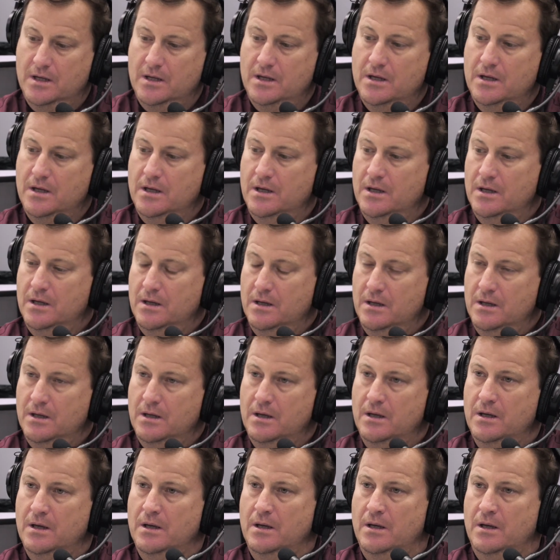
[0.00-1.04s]
but in terms of what
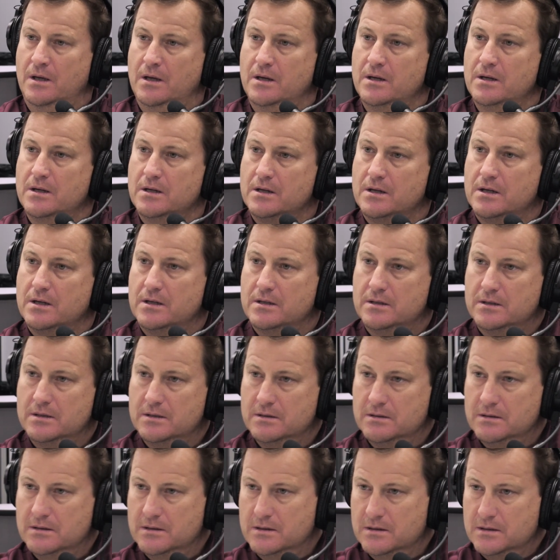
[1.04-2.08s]
you were,
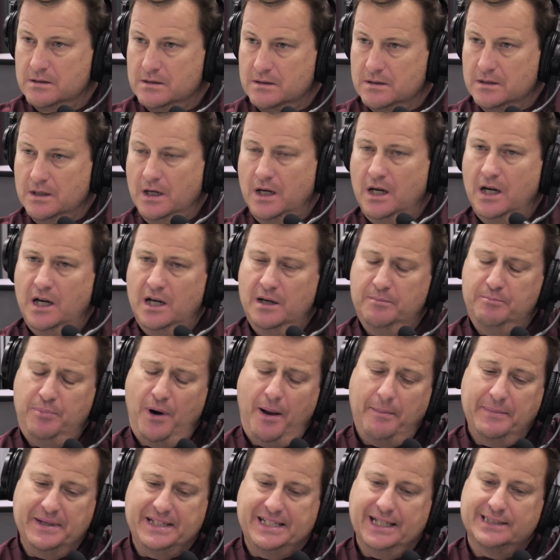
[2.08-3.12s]
uh, handling? Uh,
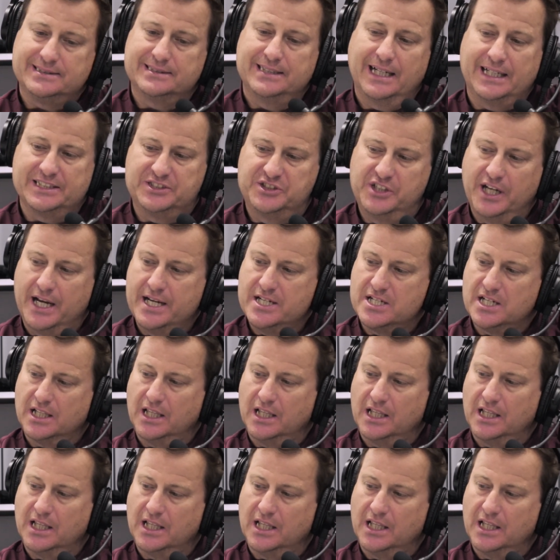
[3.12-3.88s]
probably does not change